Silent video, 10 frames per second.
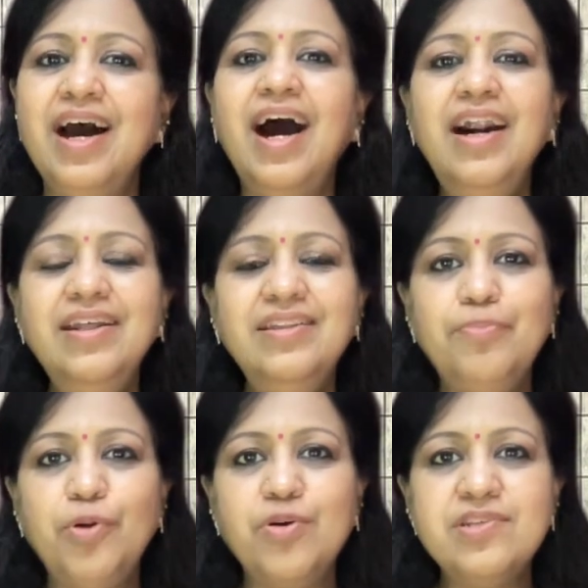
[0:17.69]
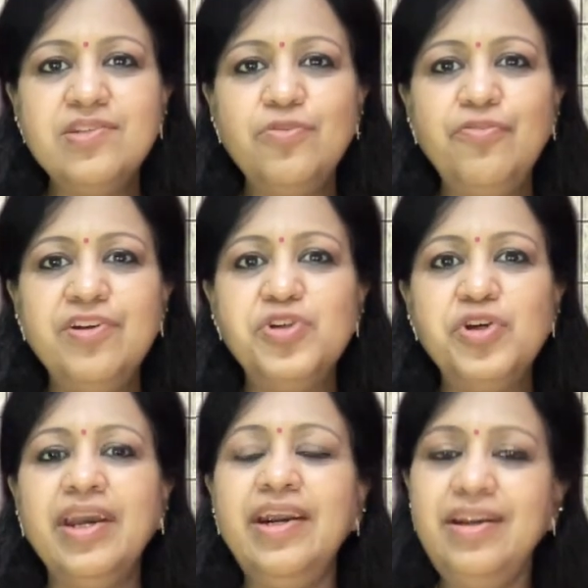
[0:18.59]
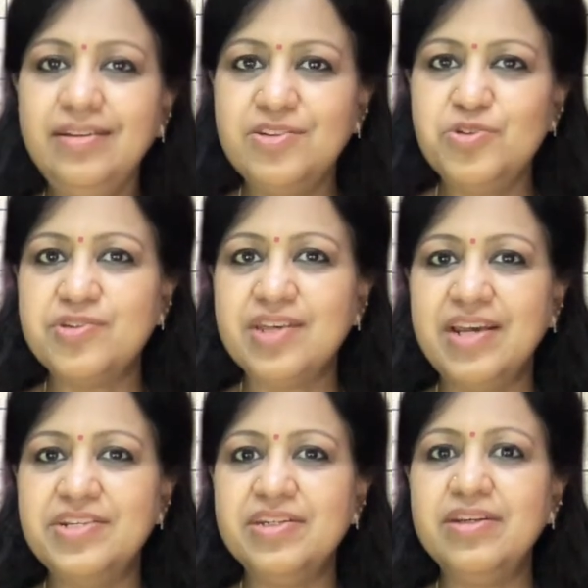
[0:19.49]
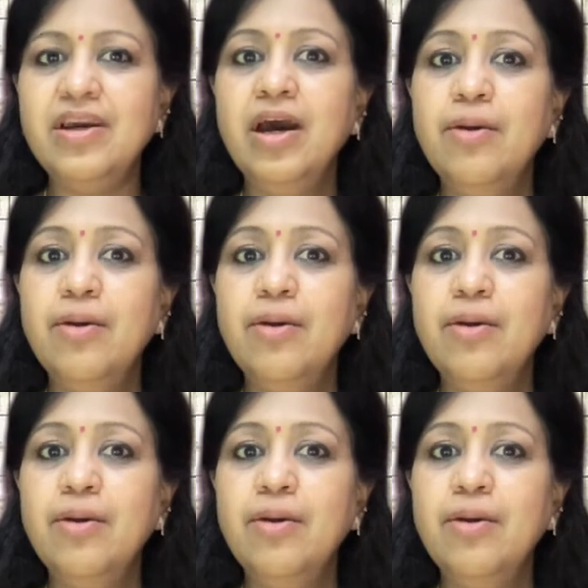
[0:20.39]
and in the process of educating the society,